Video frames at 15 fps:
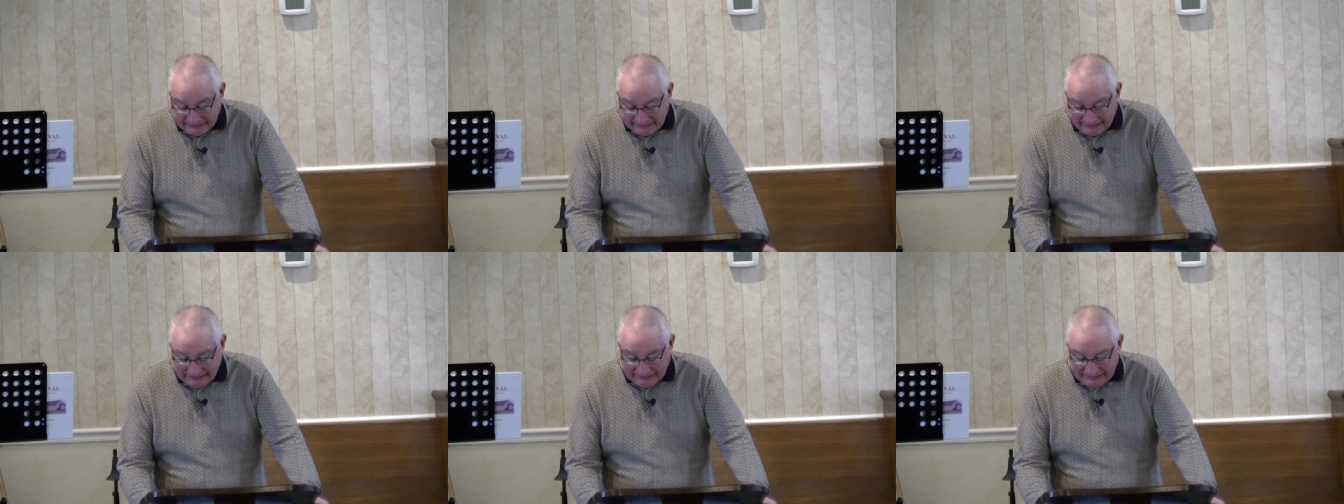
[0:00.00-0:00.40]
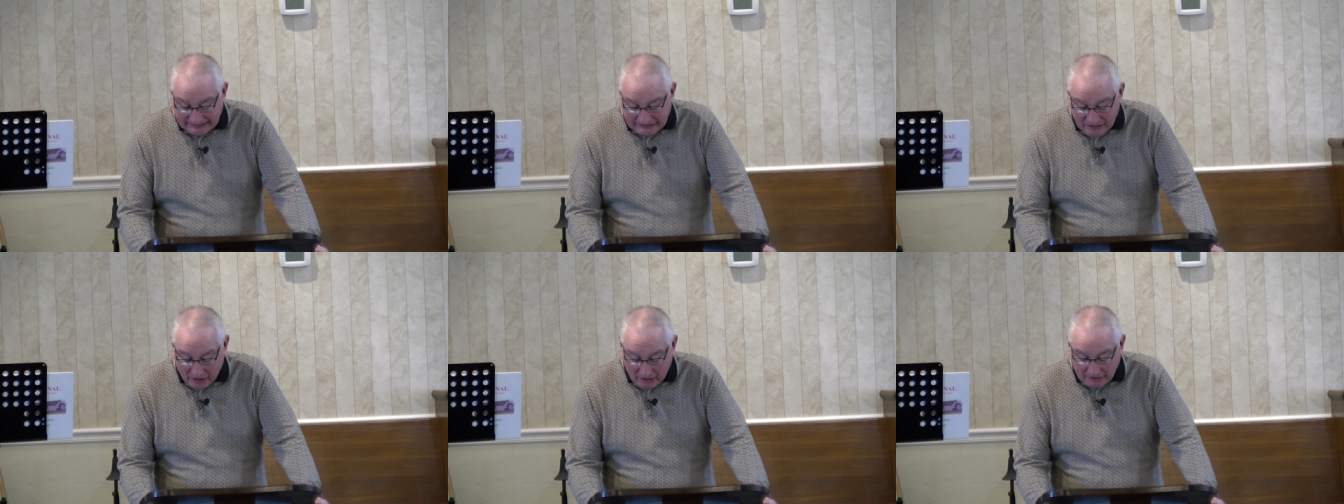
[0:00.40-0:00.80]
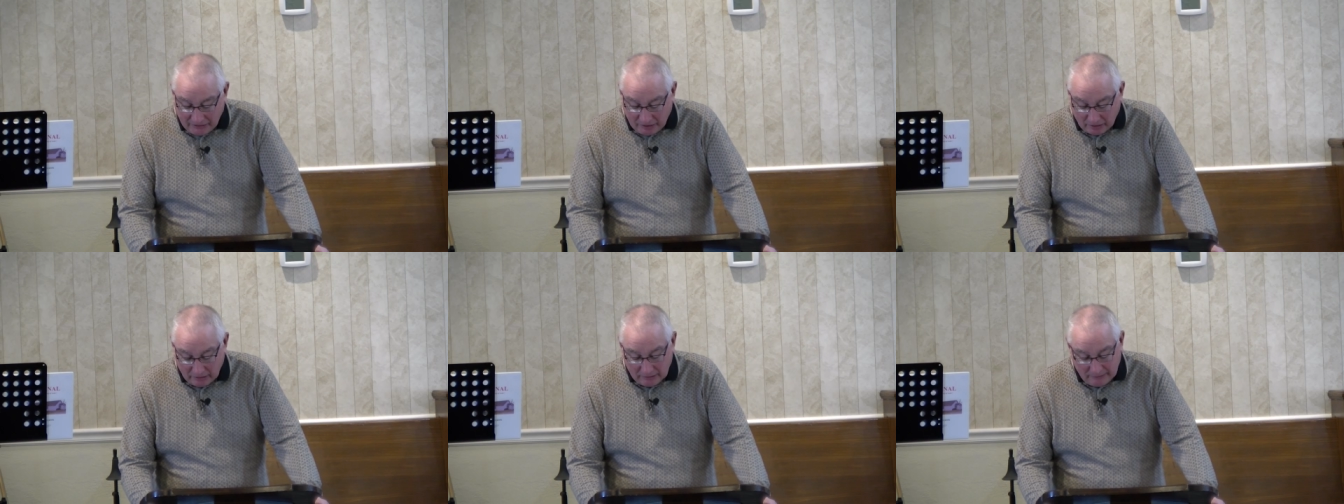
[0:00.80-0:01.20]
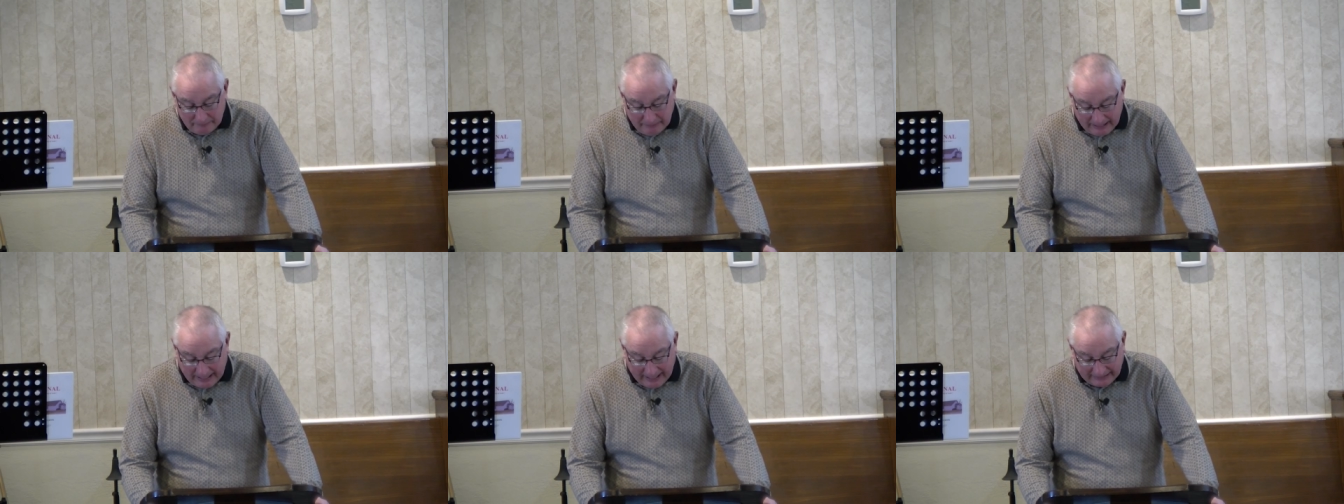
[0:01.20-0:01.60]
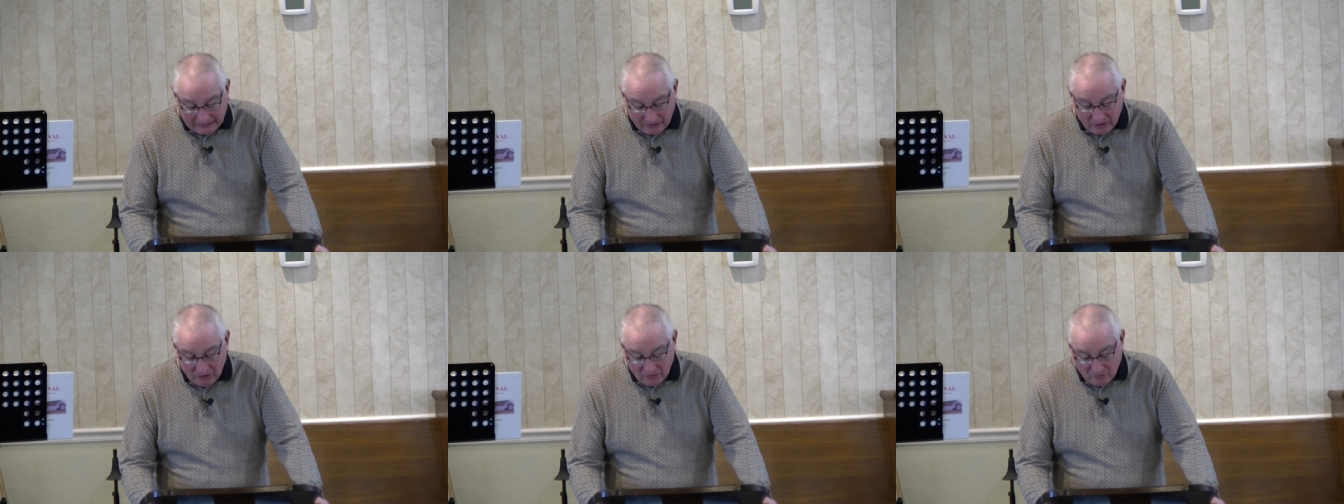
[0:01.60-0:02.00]
He did not turn
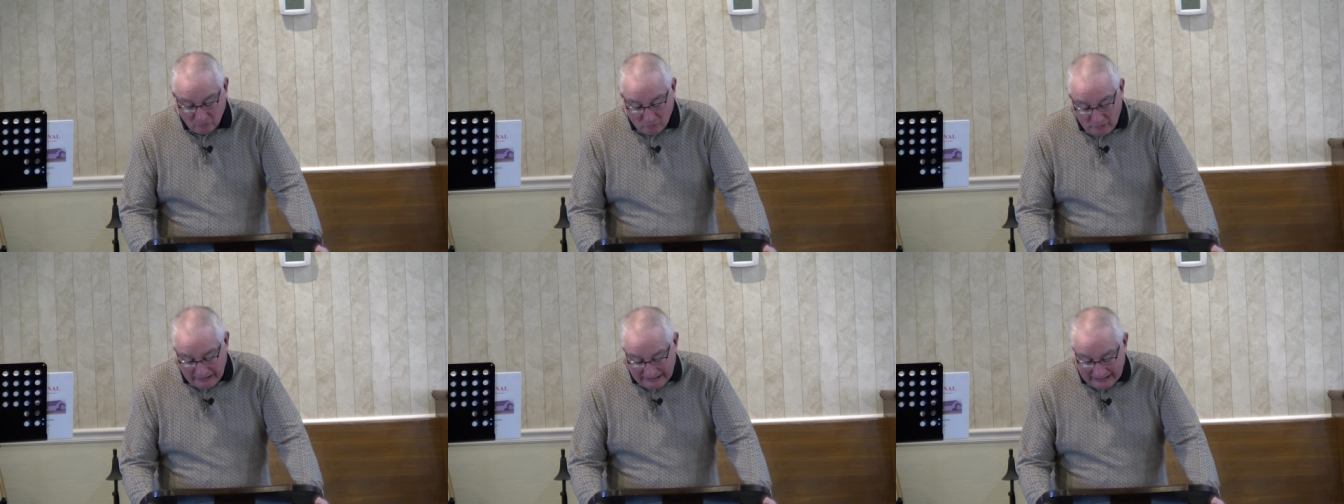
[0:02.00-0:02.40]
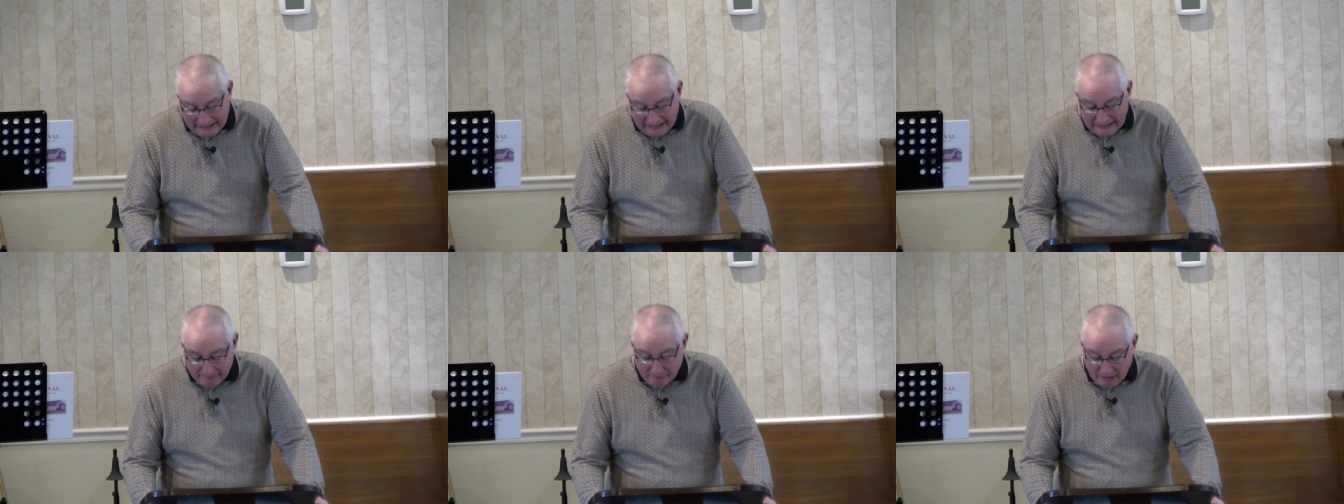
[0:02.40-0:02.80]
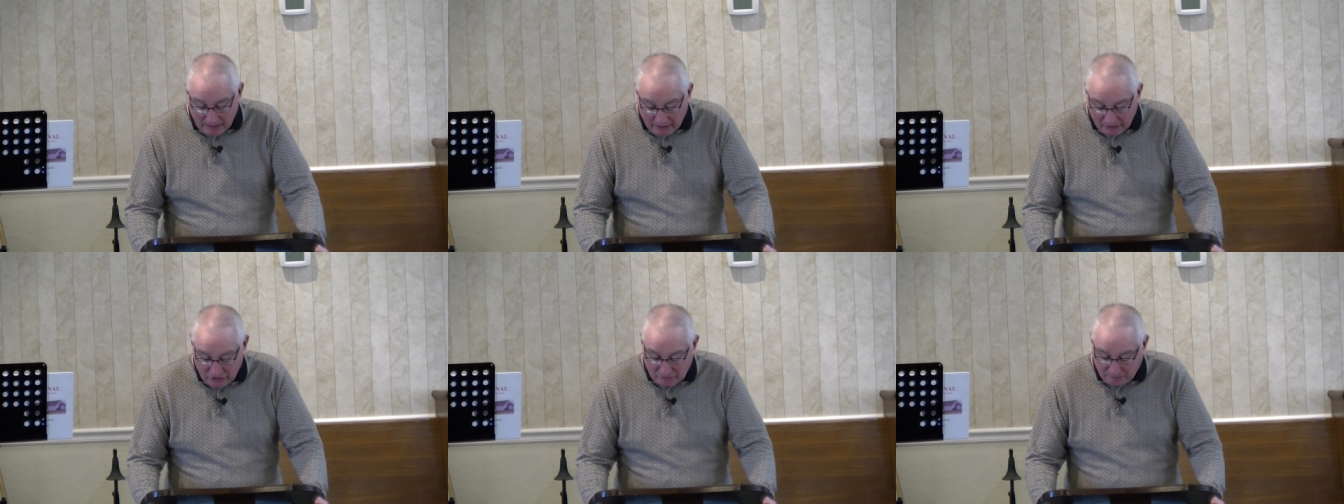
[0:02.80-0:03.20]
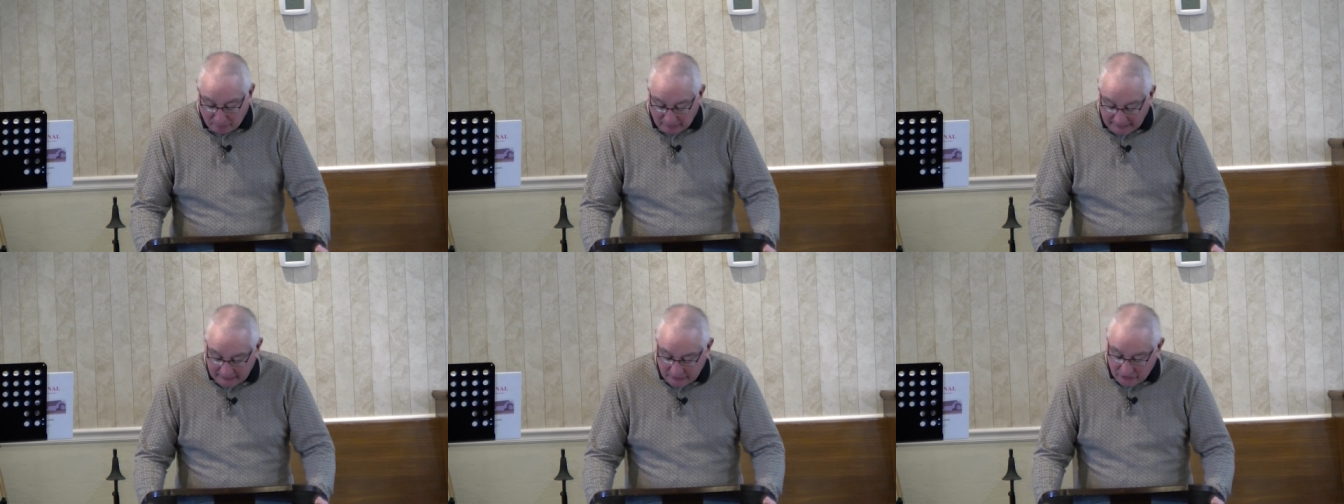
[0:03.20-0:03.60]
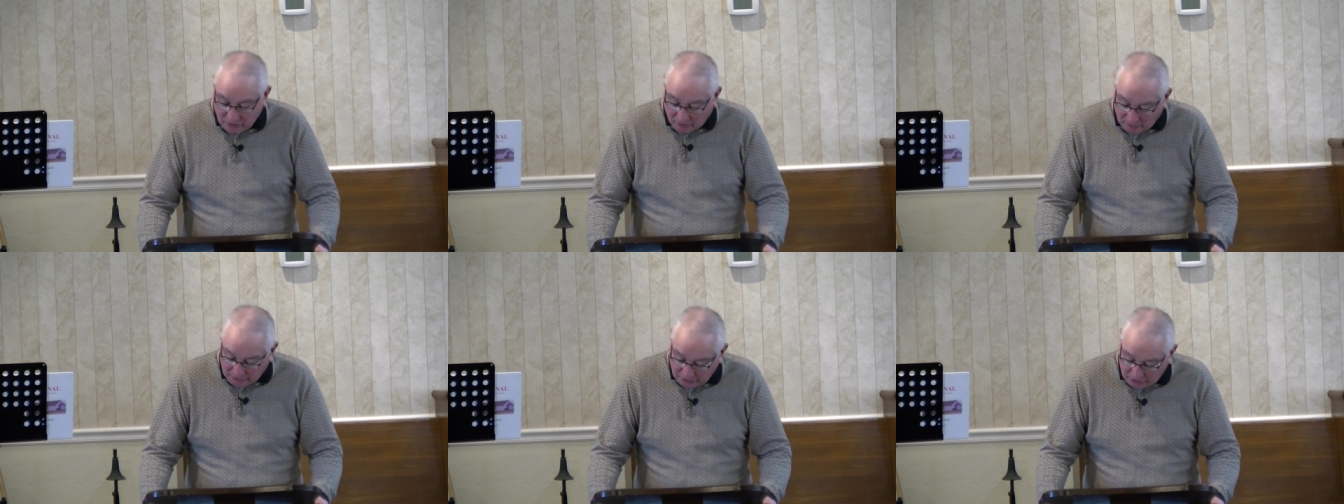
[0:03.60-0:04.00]
back. We must press
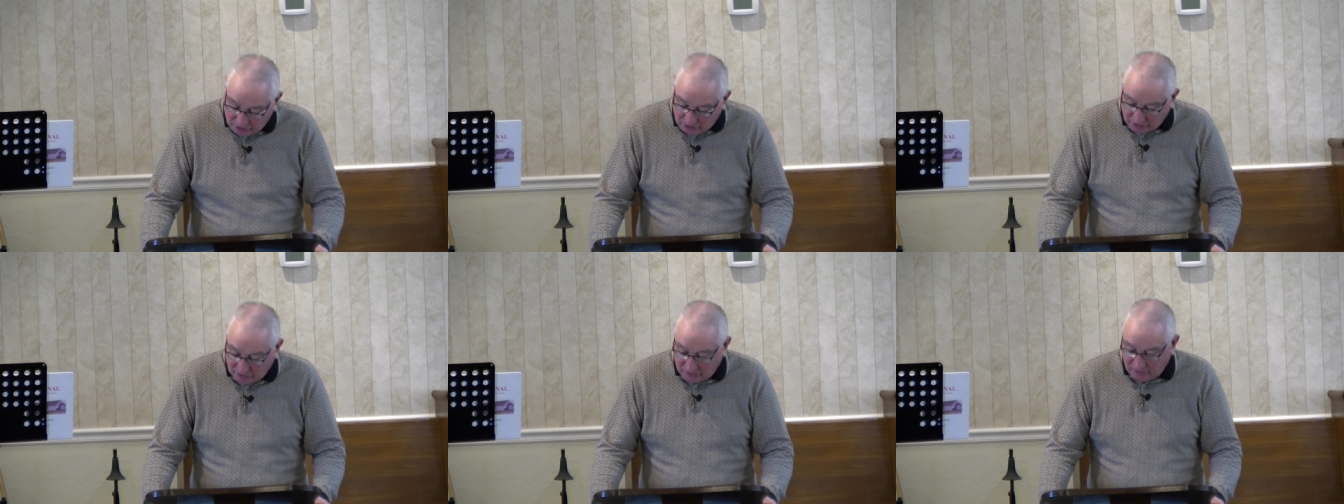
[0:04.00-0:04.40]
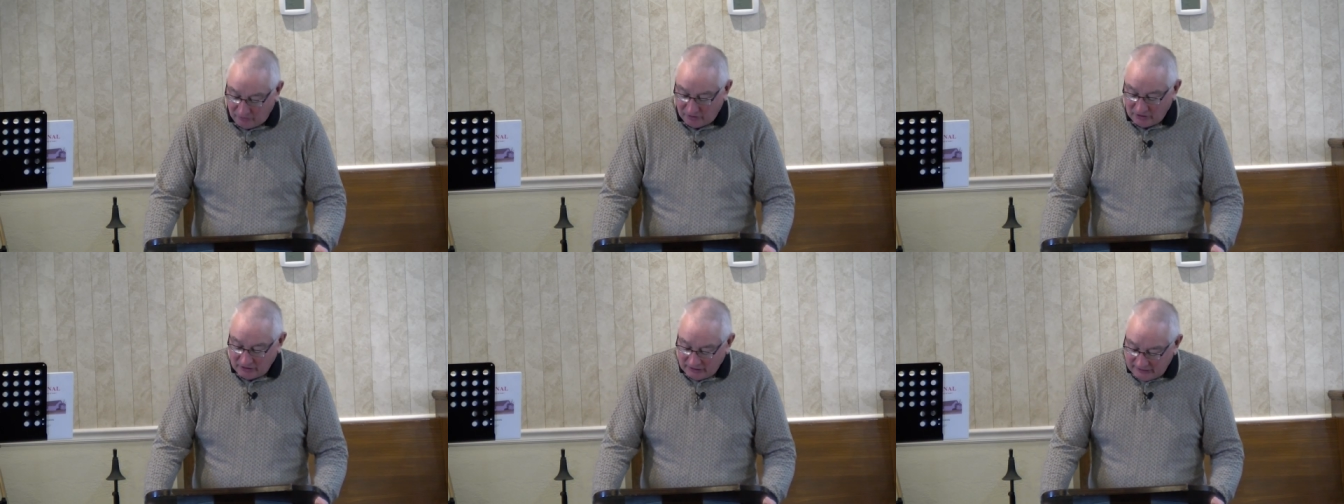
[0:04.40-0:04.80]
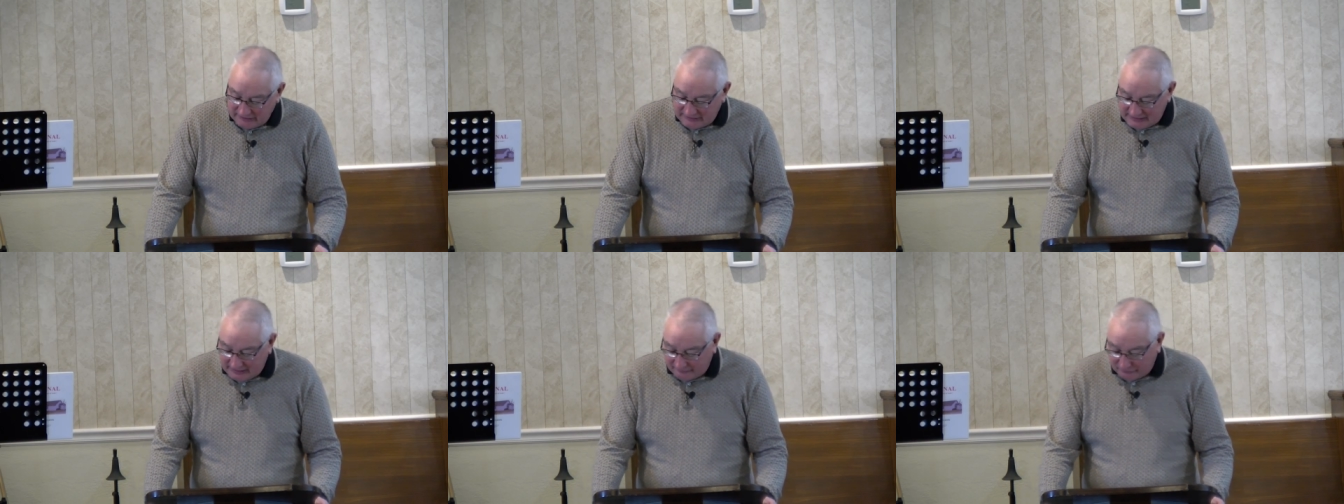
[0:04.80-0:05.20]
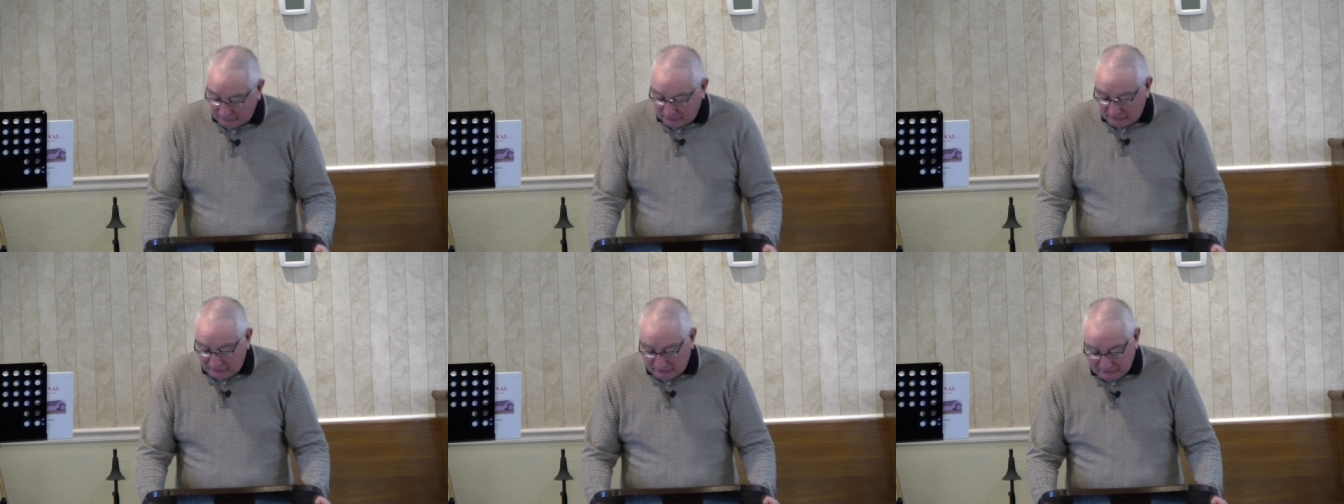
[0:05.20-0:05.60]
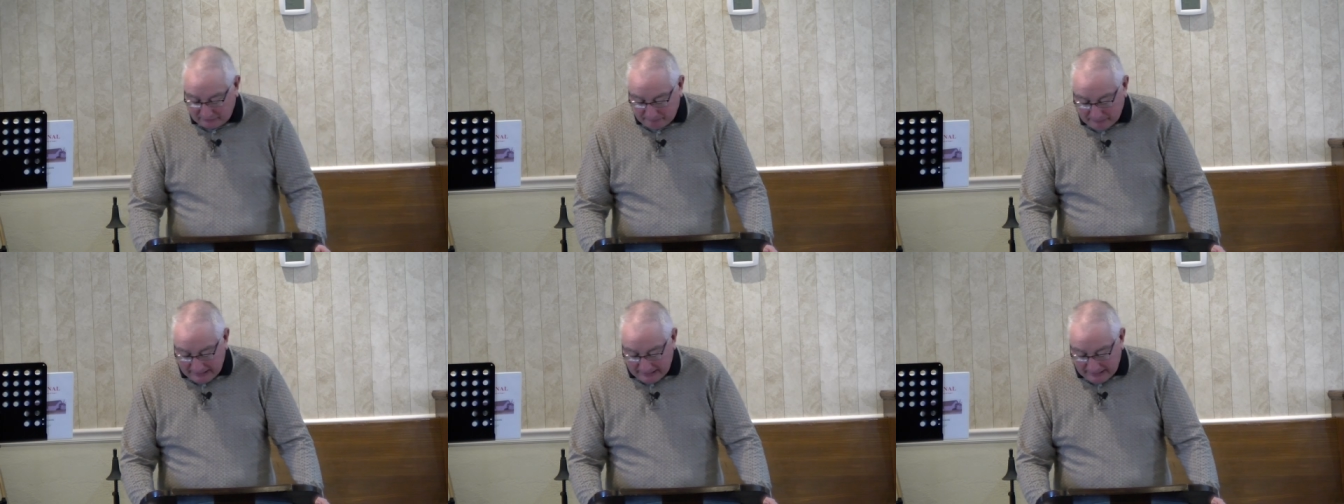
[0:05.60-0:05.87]
on too. Never look